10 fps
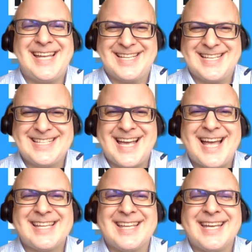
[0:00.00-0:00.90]

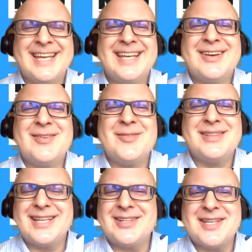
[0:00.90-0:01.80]
exactly.
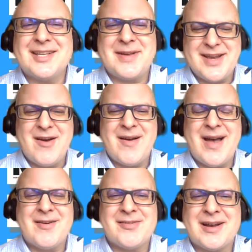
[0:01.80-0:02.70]
Little did we know
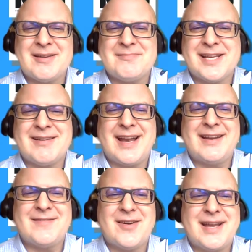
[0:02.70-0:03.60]
how incredibly
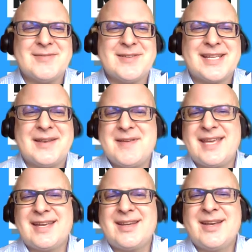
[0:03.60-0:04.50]
creative our neighbors can
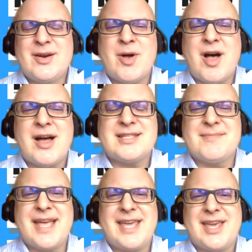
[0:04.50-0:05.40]
be. Well, awesome.
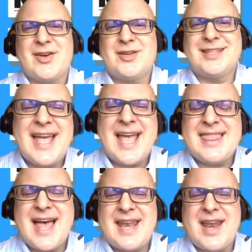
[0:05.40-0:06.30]
Thank you. Hey,
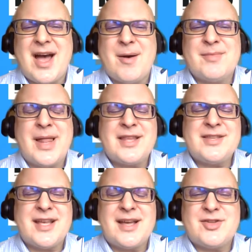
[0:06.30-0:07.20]
Thad,
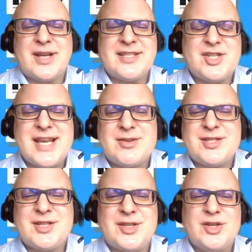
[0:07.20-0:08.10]
let's transition now
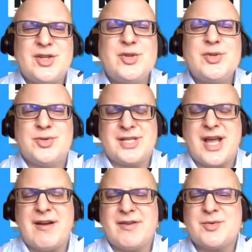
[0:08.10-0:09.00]
to news
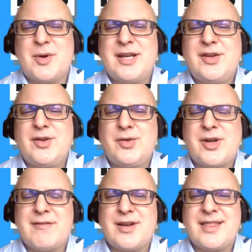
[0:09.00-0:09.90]
coverage. What are you
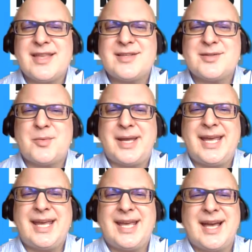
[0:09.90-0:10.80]
covering this
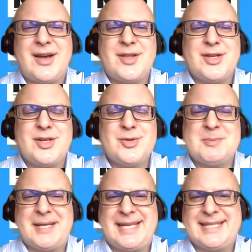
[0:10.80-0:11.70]
week on the news
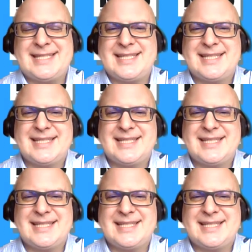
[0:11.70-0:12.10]
beat?